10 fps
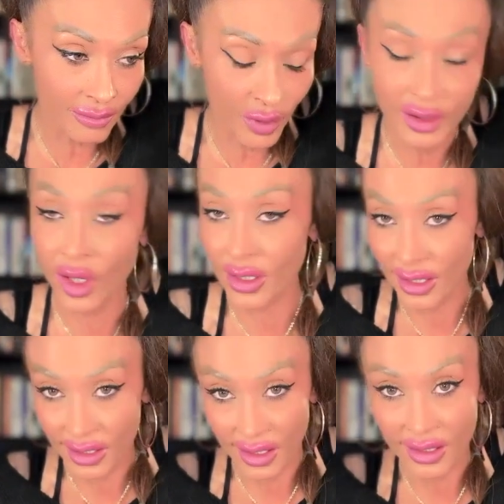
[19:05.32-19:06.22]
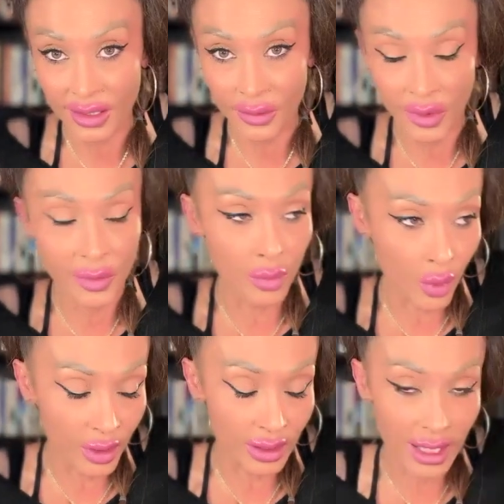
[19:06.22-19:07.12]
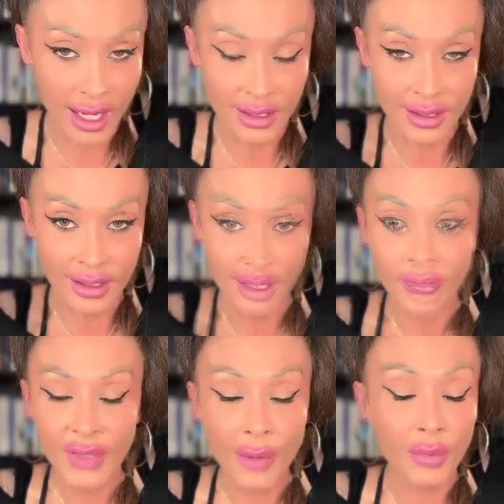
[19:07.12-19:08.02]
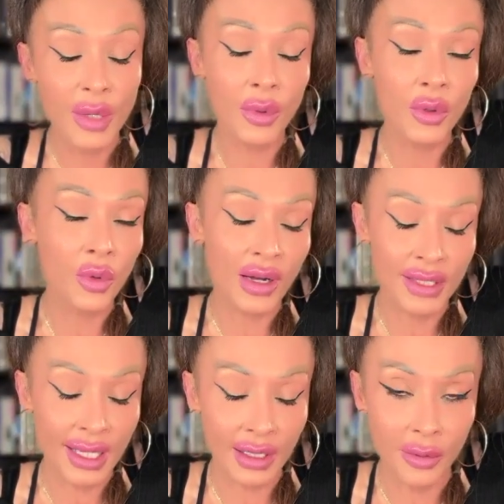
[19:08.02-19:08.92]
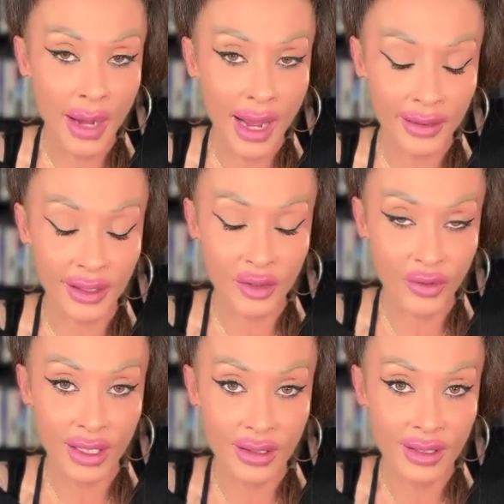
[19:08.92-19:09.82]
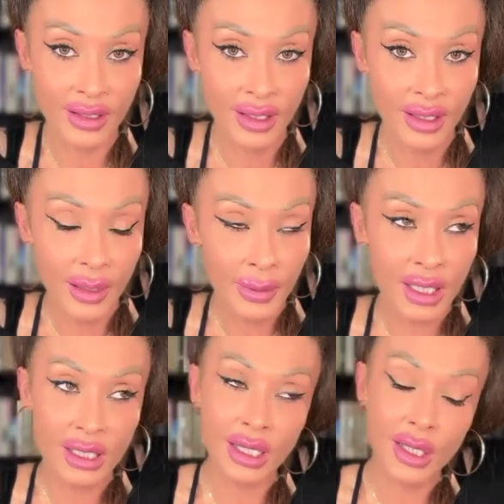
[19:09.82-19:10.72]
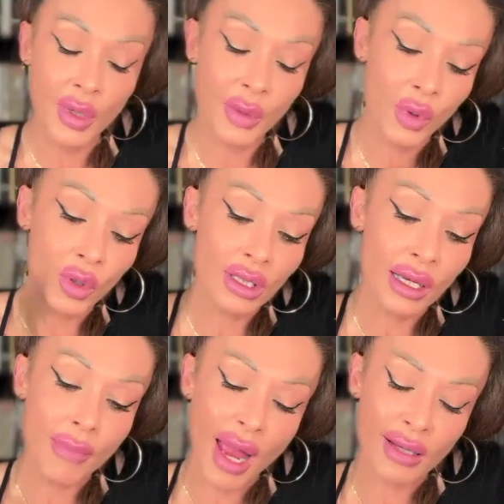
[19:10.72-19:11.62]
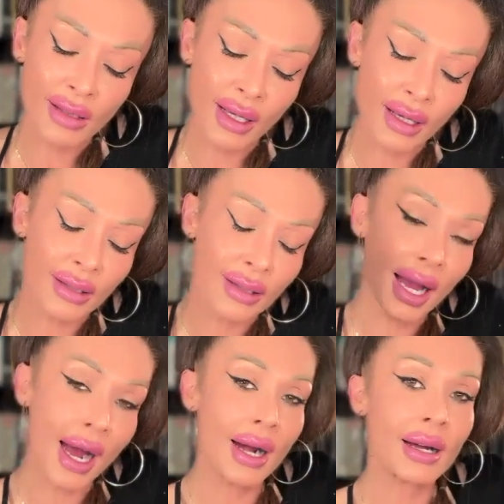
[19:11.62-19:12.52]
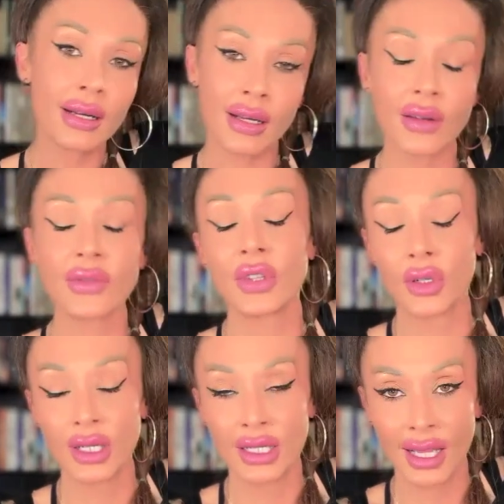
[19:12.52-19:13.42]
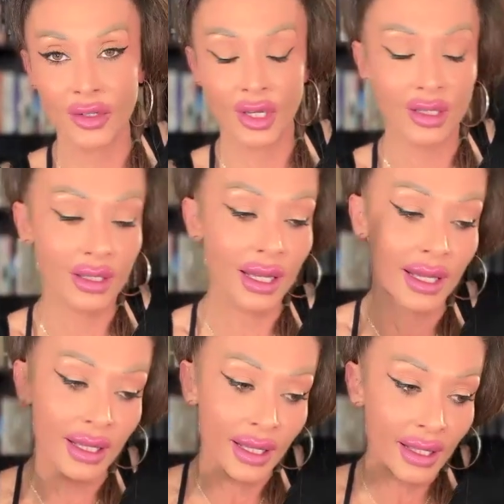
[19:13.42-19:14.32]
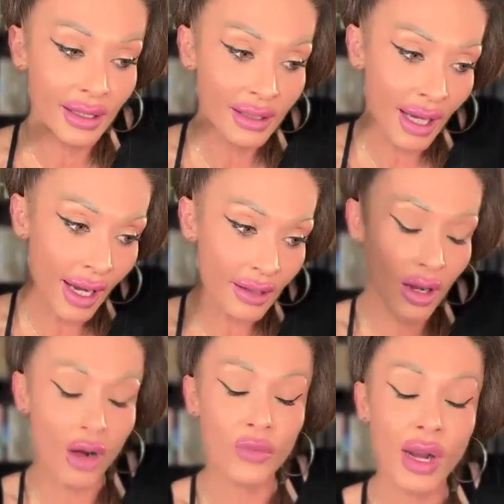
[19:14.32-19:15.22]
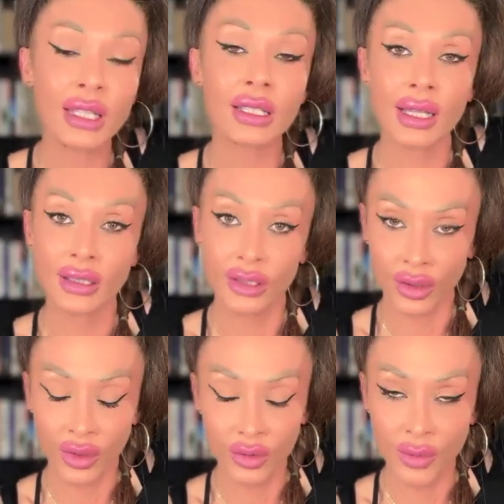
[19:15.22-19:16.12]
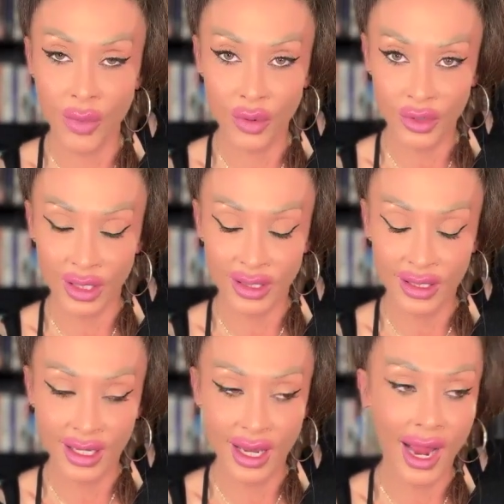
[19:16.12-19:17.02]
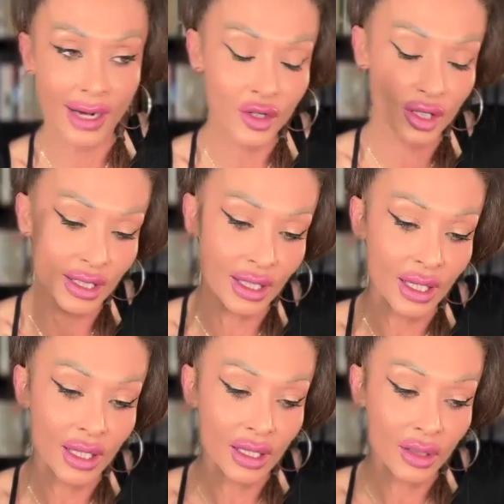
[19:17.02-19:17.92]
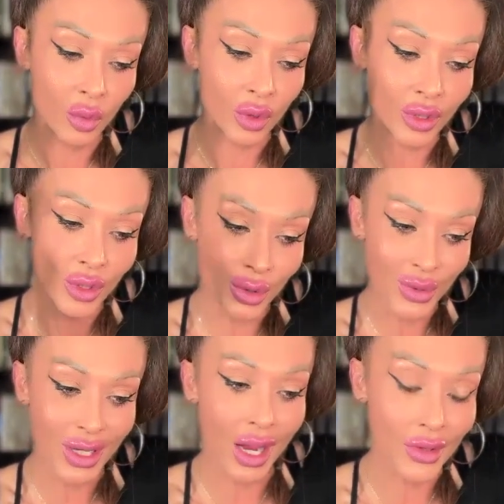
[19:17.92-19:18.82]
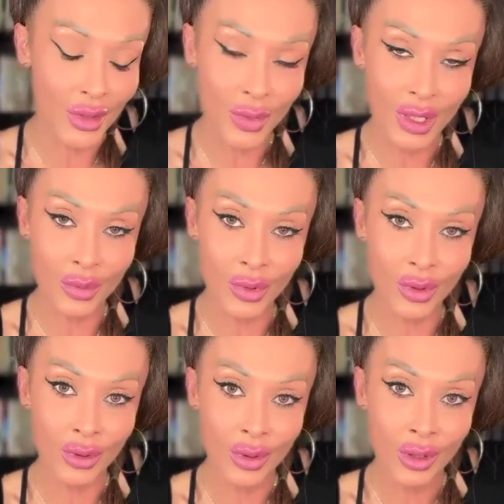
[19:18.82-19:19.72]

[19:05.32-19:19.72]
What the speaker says: with narcissists, with borderlines, and people who have psychopathic traits. Because these people demand the entirety of your attention. They cannot regulate their own emotions. They actually will use other people